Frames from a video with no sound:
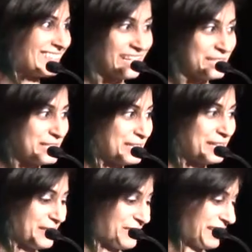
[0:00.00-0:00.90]
Can't see
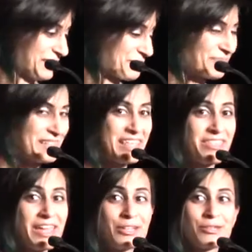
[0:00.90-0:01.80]
anything.
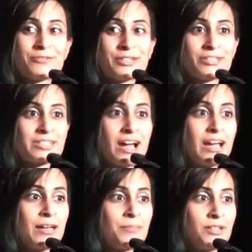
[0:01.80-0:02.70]
Thank you for your
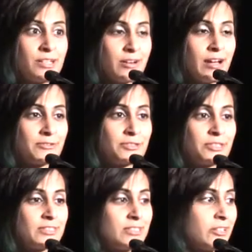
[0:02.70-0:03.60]
time, your
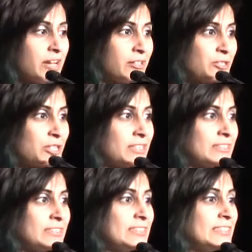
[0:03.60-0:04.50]
effort, your energy.
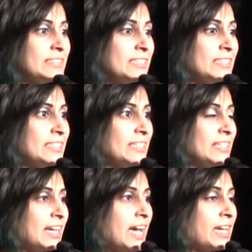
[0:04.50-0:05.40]

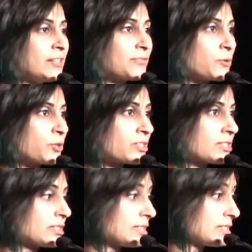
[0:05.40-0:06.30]
And of course
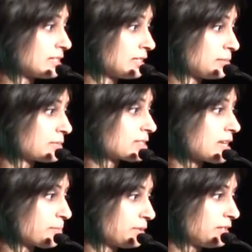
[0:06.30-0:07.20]
to the team,
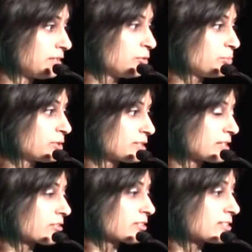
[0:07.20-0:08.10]
Seppi, who put
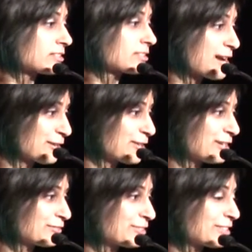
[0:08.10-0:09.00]
together this entire
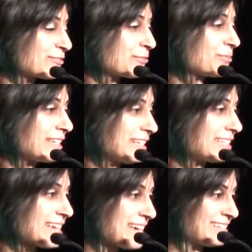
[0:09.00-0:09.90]
conference from
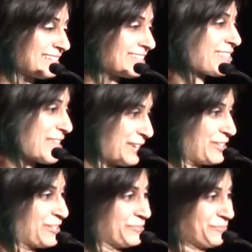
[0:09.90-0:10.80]
beginning to end. Thank
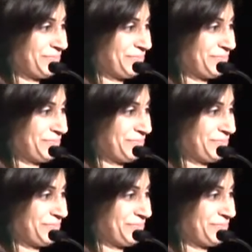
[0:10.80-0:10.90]
you.